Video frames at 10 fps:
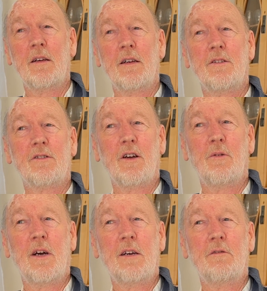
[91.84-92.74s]
And
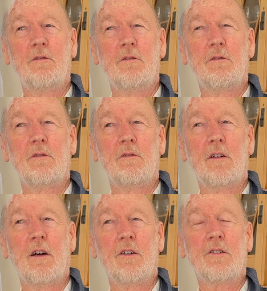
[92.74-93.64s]
so
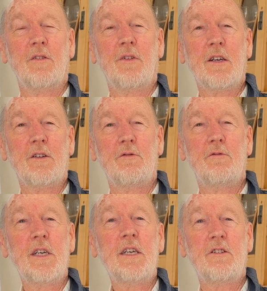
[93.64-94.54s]
I asked if I could
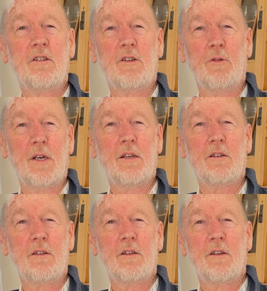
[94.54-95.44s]
read to it
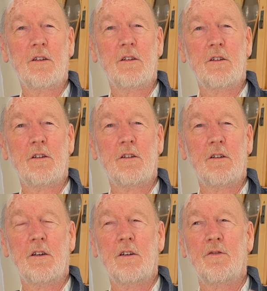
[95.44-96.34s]

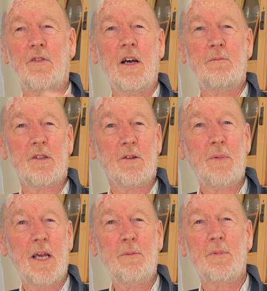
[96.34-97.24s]
Feynman's
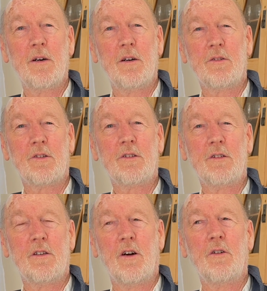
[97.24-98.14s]
paper
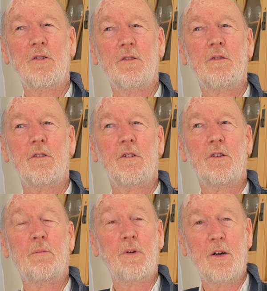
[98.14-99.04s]
on
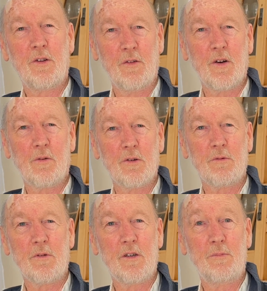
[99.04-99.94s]
the birth of a
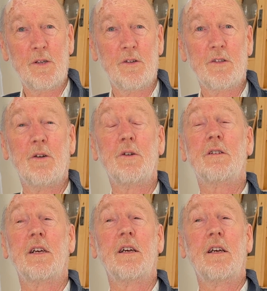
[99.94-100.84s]
quantum computer. So he's
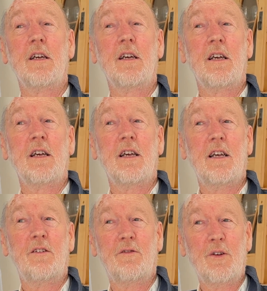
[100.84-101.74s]
saying,
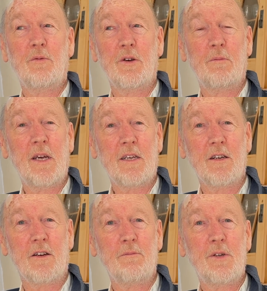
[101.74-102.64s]
if you want to make a
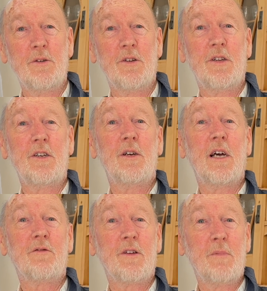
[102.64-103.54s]
computer, then you
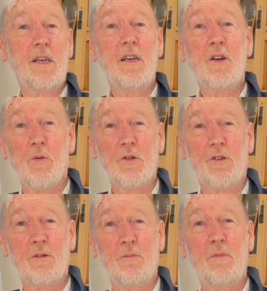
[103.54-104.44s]
have to make it quantum,